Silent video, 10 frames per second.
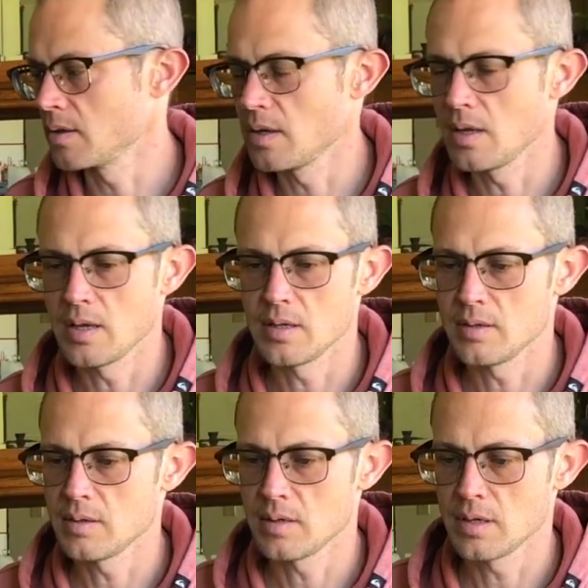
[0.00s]

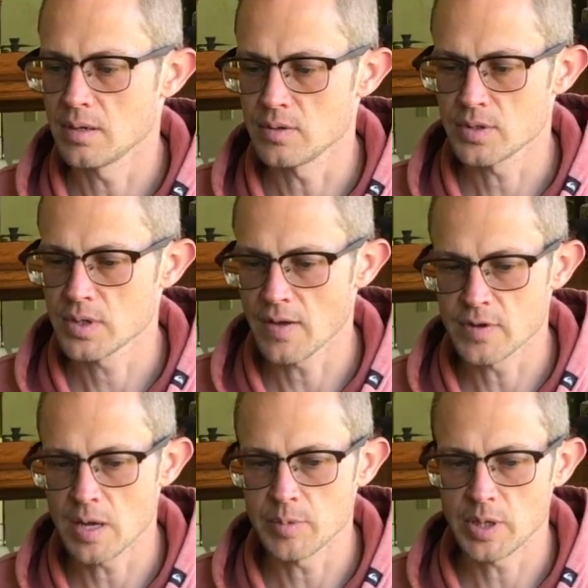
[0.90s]
and just have
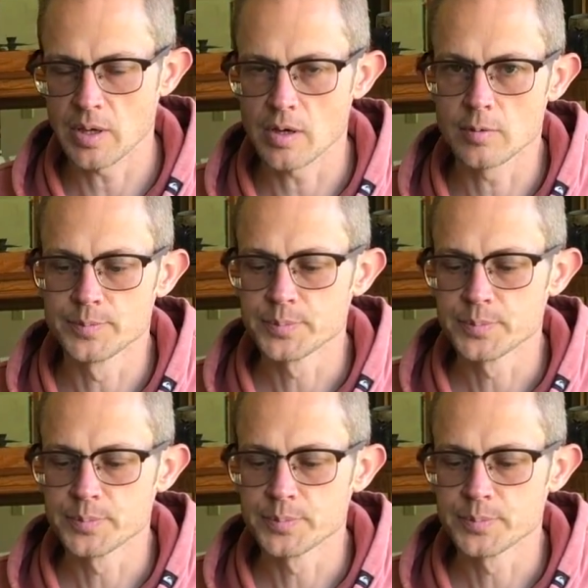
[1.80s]
time to kill,